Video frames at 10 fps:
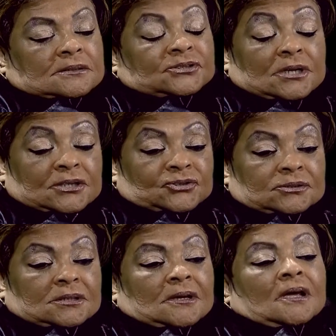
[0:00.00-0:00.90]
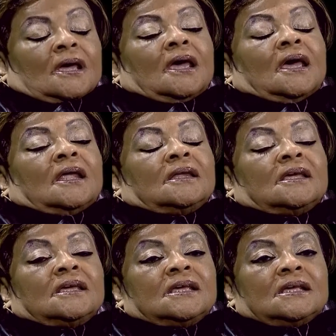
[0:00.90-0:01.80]
judge, and
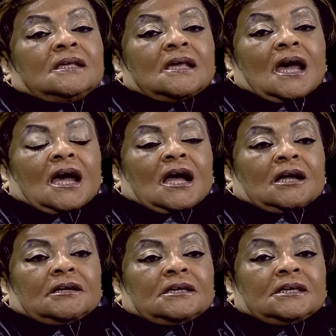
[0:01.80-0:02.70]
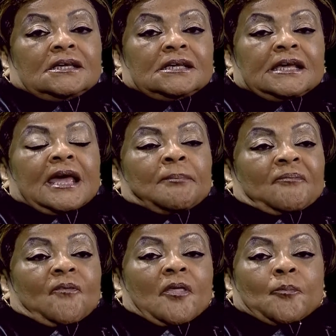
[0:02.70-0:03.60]
he and my
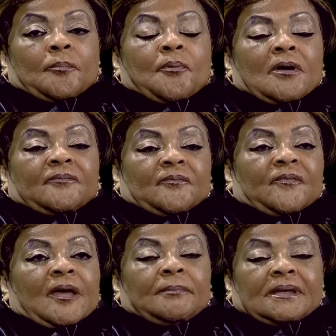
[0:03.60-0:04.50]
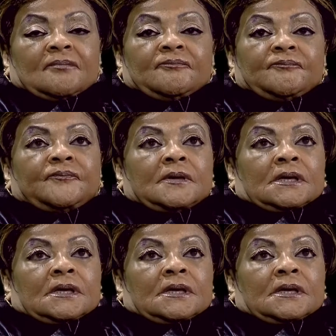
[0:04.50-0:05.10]
father were part of a family of